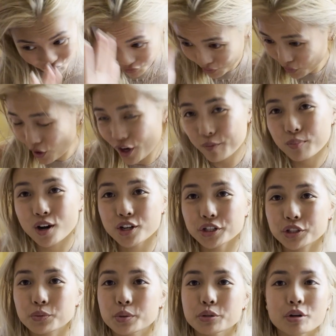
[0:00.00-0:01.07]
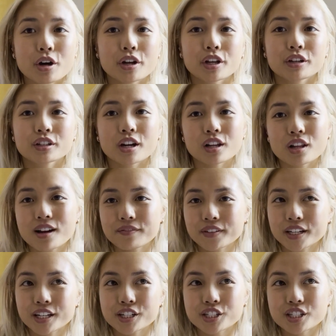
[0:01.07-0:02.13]
A lot of projects were started, not a lot
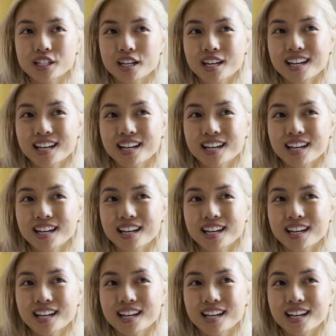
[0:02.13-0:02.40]
finished.